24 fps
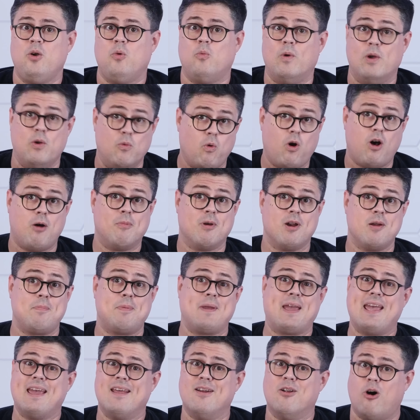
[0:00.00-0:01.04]
when Walmart
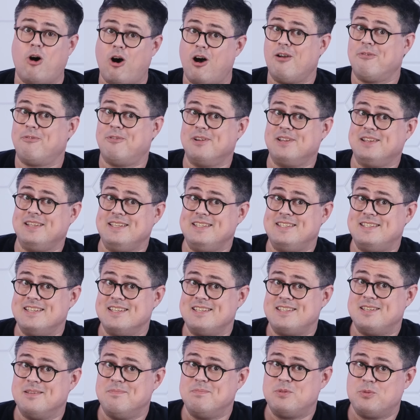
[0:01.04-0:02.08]
began offering these
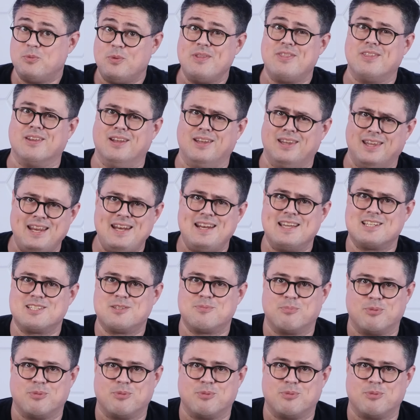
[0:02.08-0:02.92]
systems with Linux